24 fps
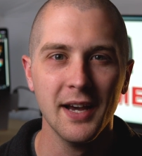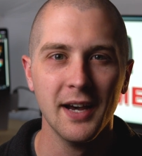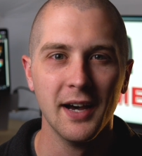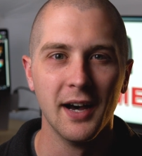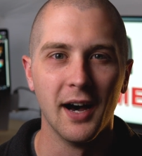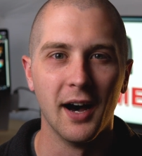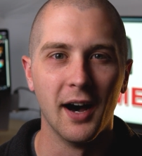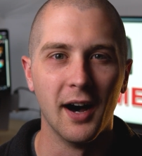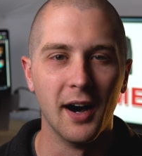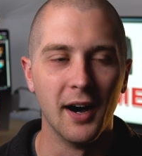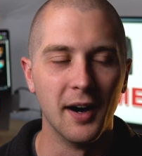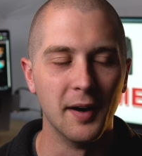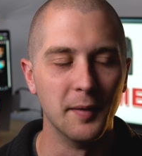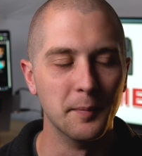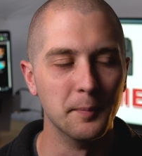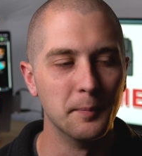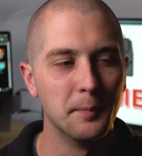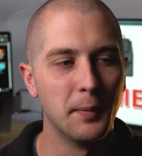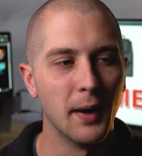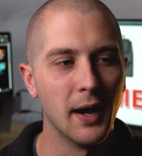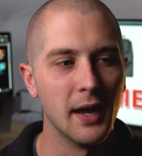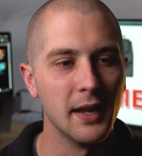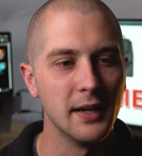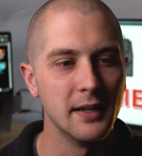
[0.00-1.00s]

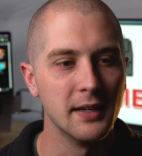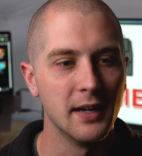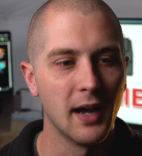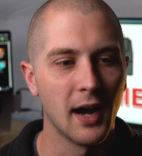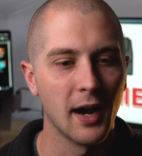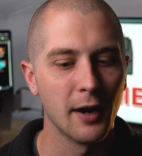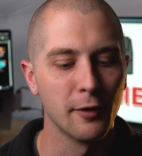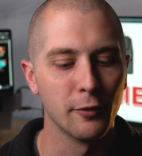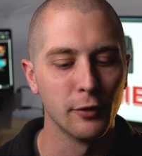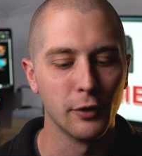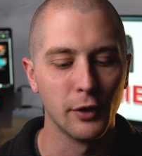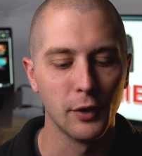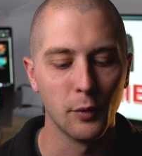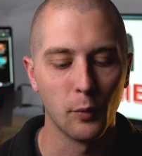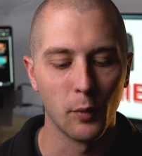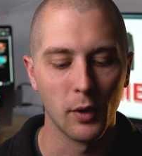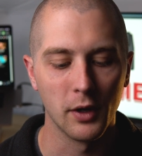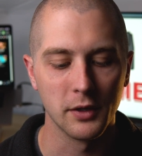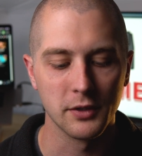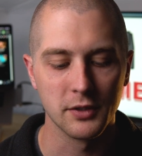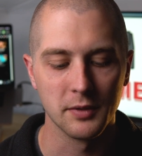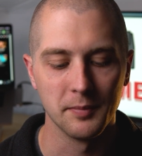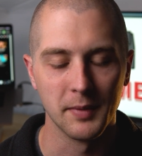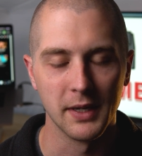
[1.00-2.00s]
But I really
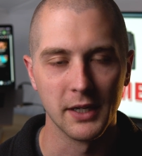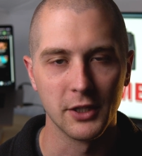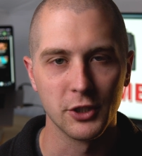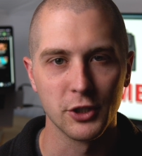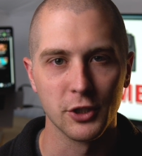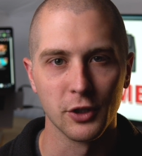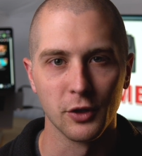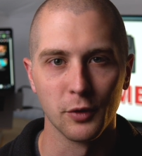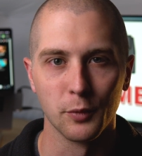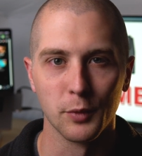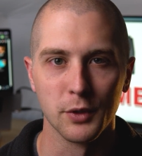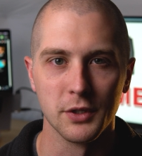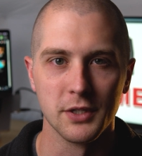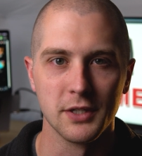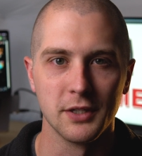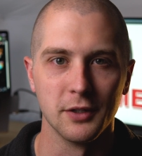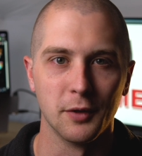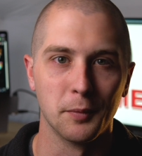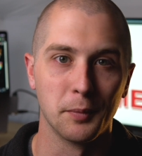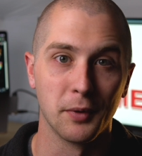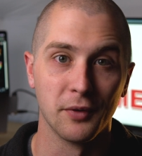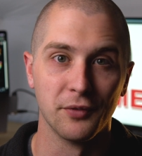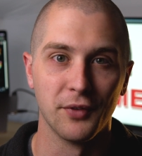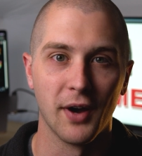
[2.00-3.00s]
want to make sure we're
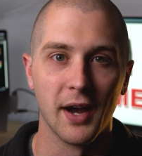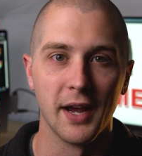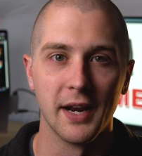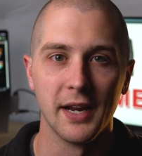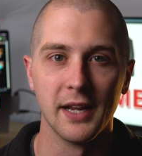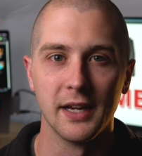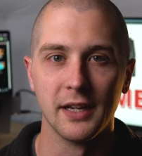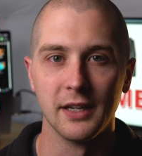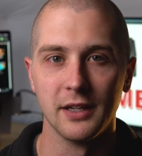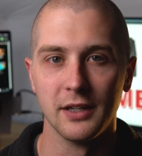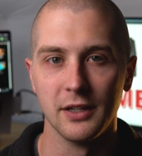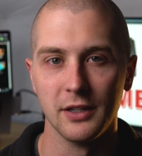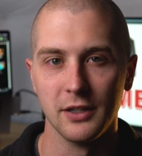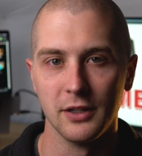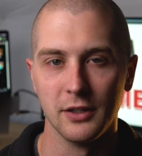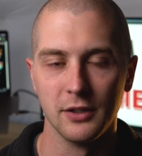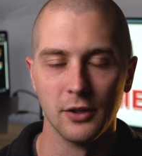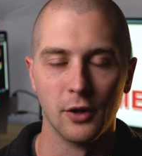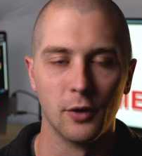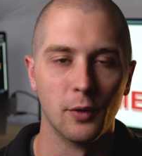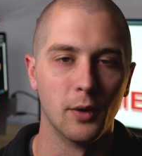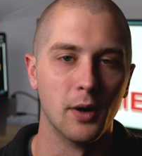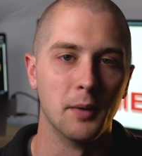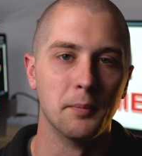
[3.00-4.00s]
still providing,
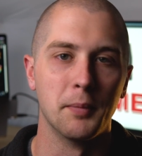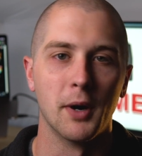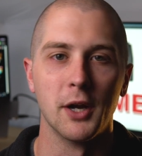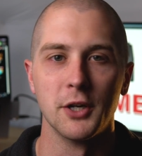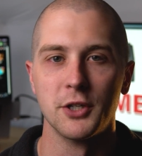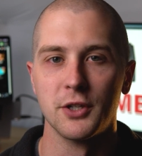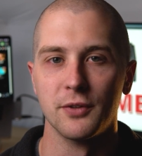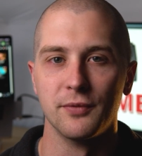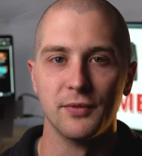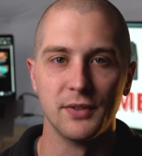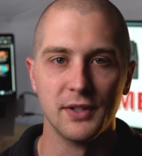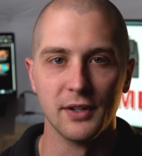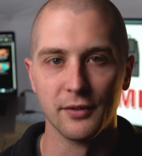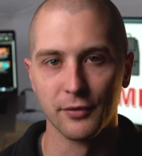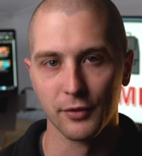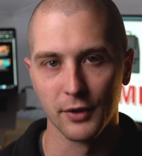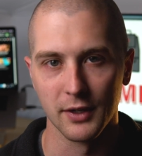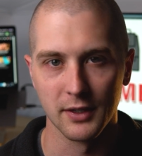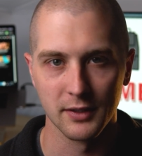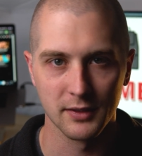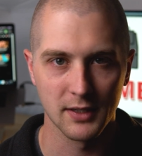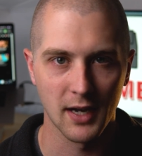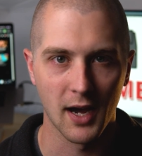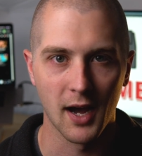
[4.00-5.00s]
a bunch of
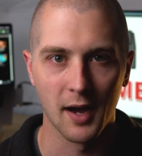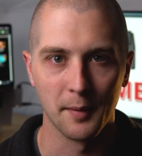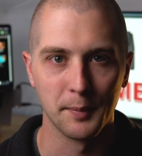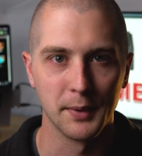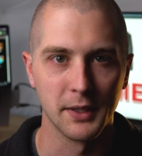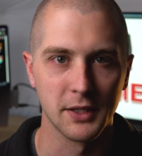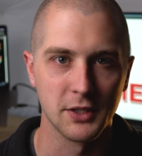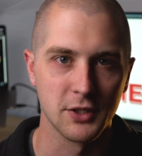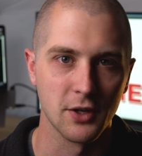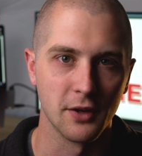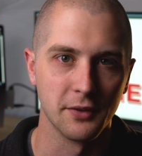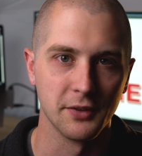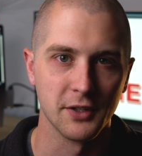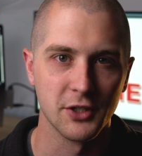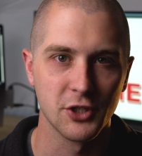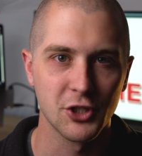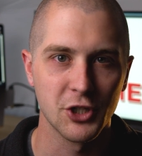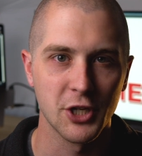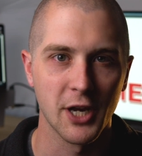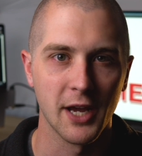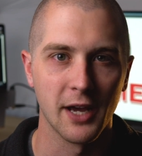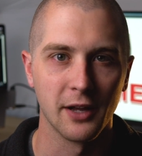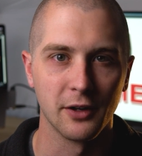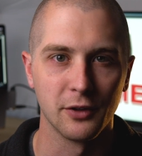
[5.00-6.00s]
different topics on this
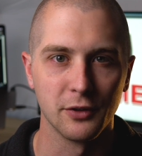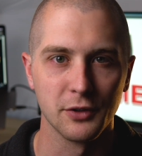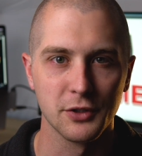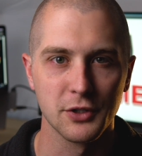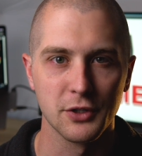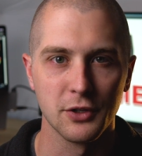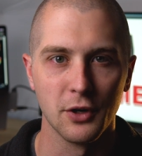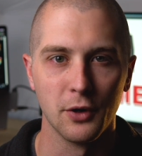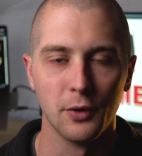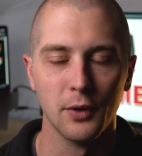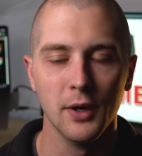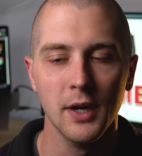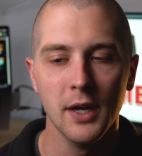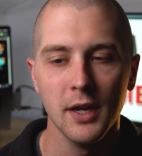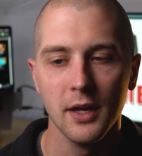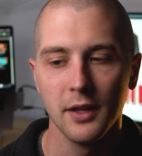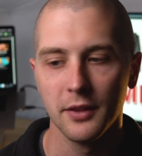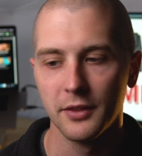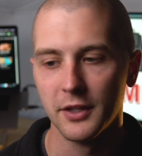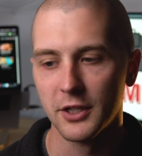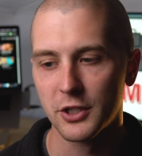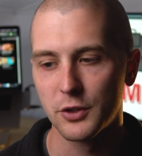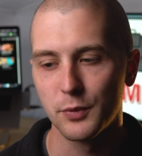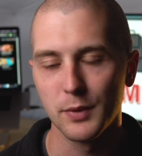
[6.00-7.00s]
channel. So
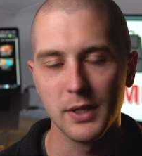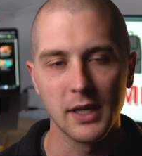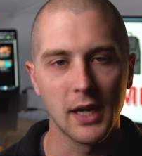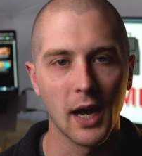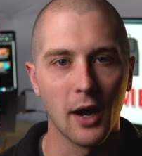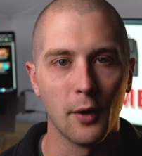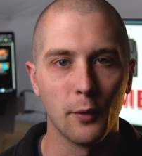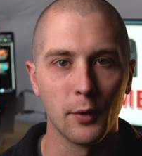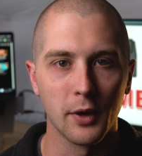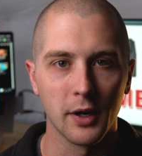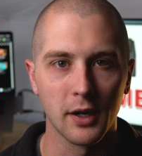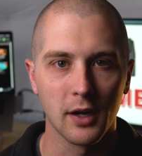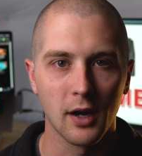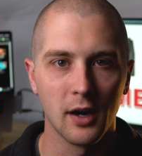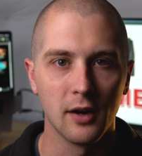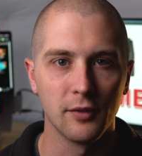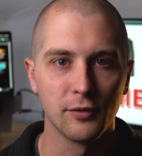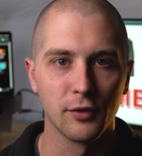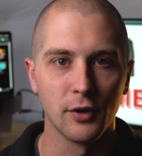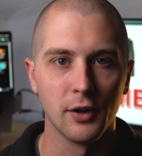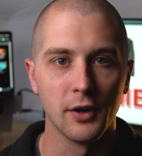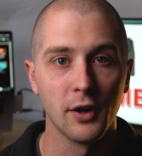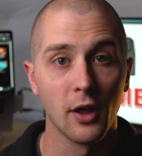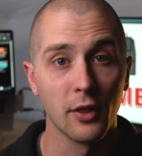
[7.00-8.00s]
this week I want to
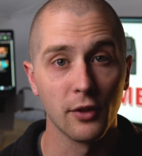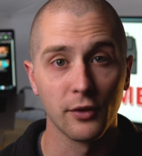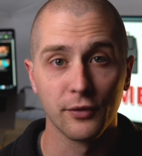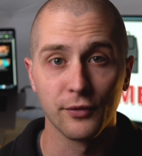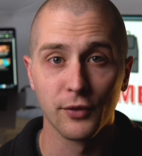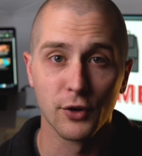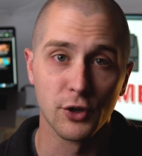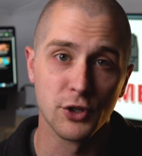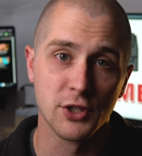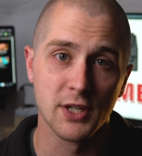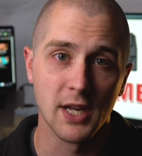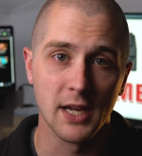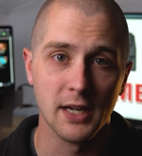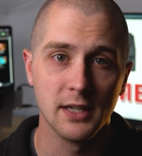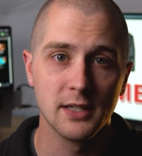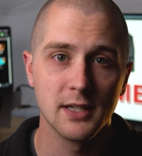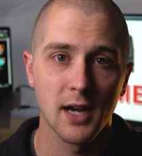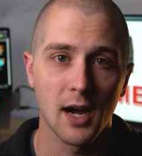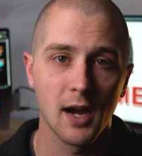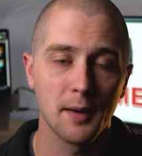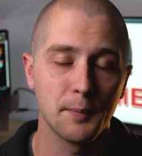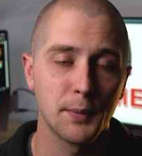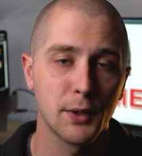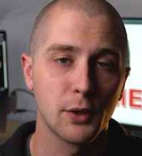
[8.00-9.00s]
cover another first aid
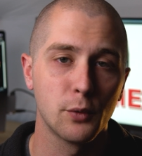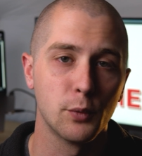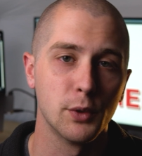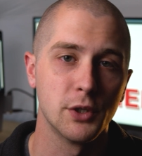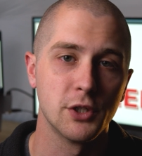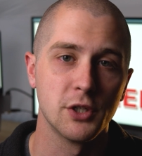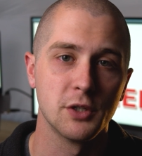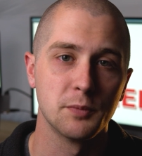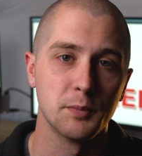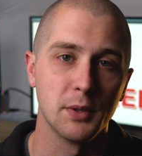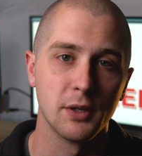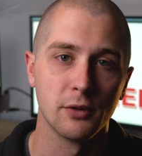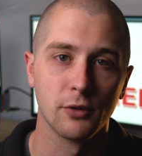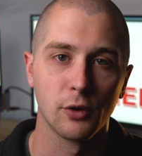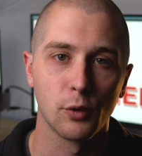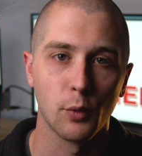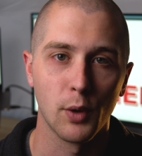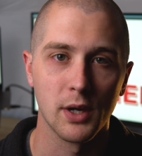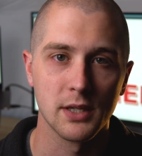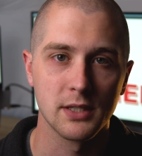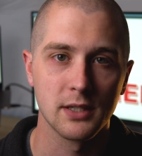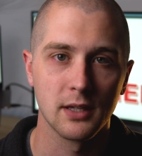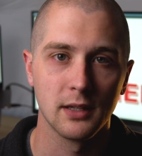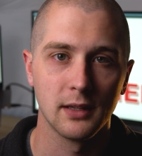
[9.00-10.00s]
topic, which has been
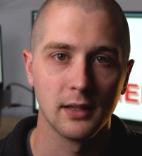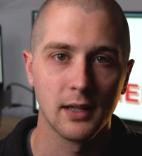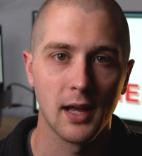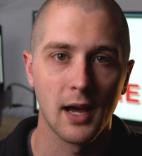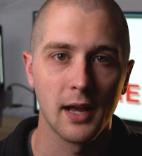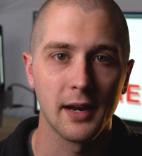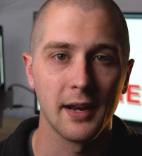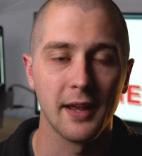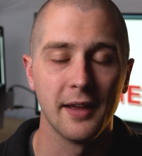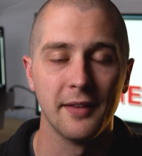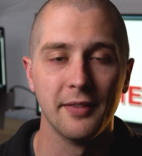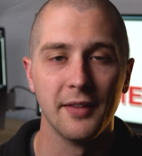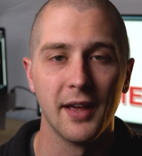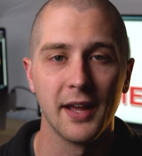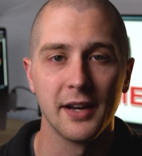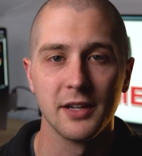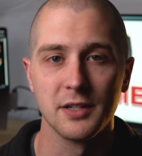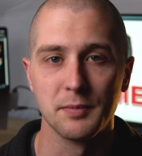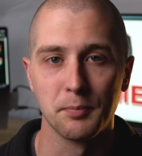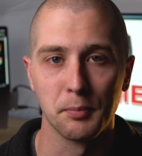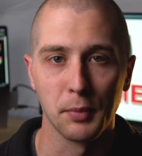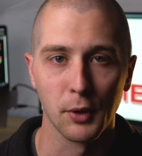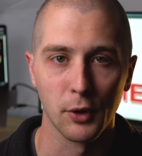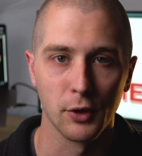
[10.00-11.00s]
requested a lot, and that
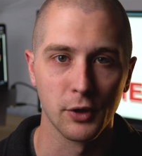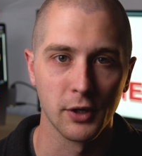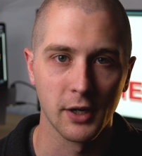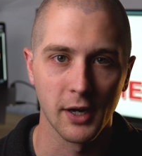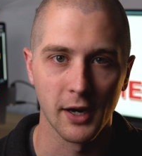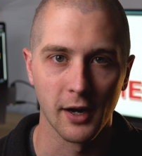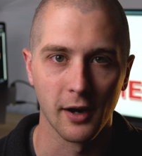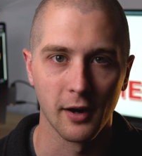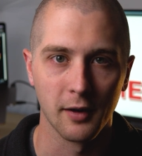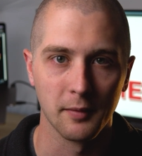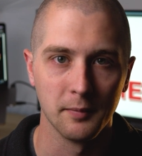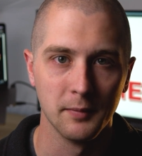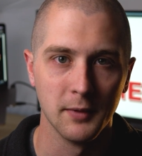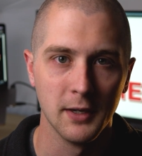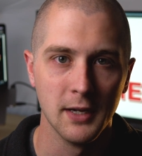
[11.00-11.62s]
is burn care.